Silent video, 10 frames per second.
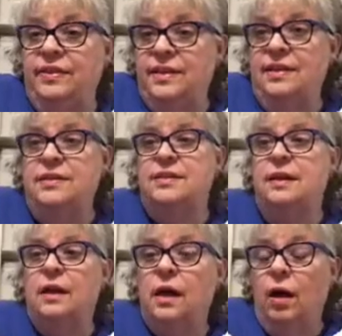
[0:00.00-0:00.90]
this
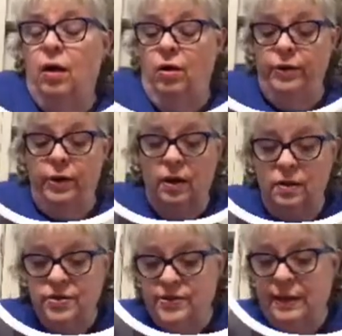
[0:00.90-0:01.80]
on her
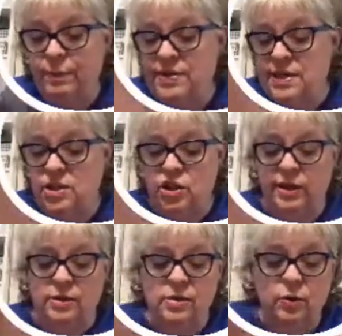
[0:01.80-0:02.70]
stamp
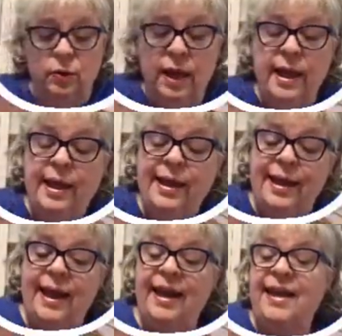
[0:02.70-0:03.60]
positioning tool,
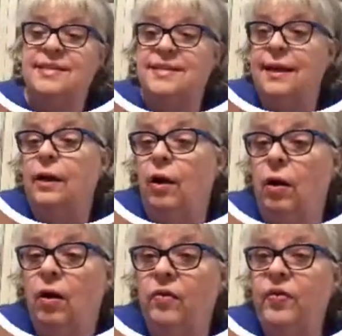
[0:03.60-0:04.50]
and he sent
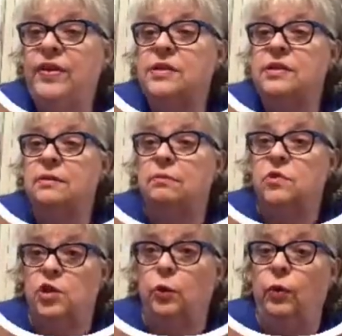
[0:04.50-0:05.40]
her this
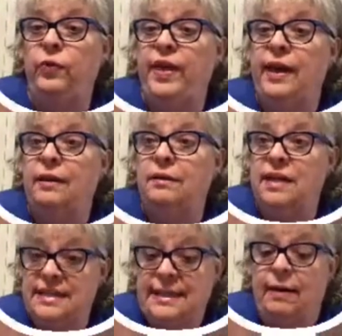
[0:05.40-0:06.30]
tool that
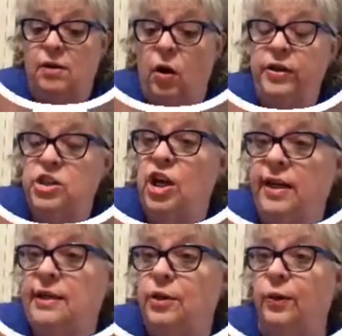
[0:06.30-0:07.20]
is now called a
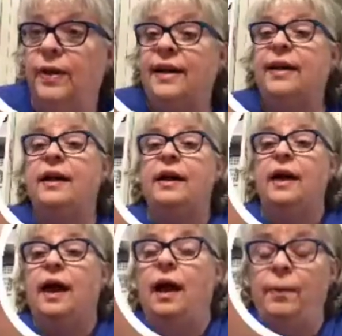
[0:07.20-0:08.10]
Chucky Tool.
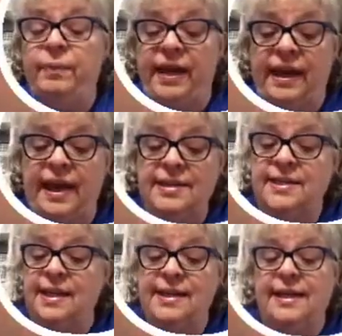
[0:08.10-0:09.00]
And he
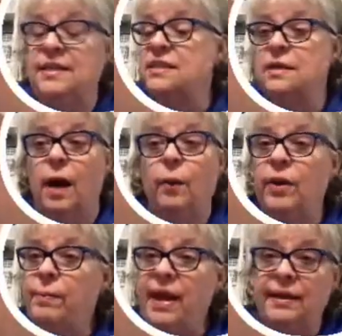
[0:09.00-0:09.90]
says he does not want
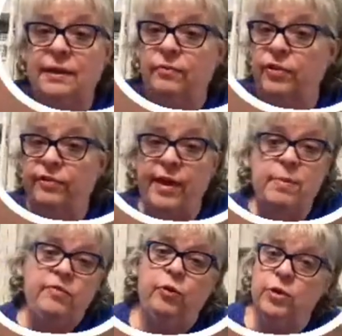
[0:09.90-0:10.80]
to make them for fame
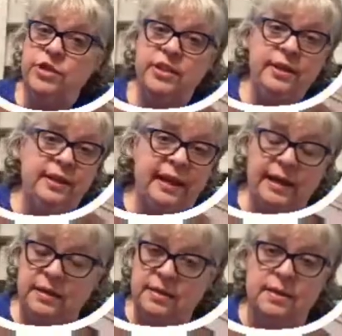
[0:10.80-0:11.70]
and fortune. He
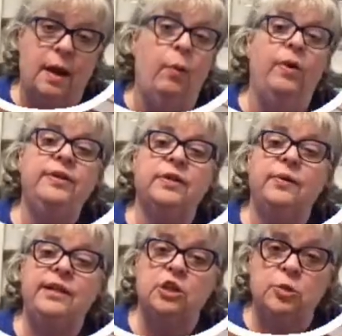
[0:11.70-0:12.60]
does not want to.
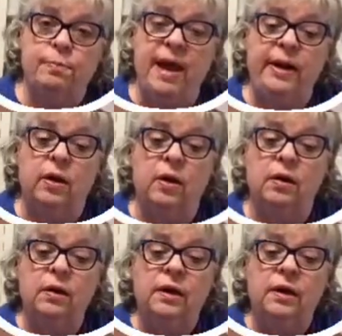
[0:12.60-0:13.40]
He just made her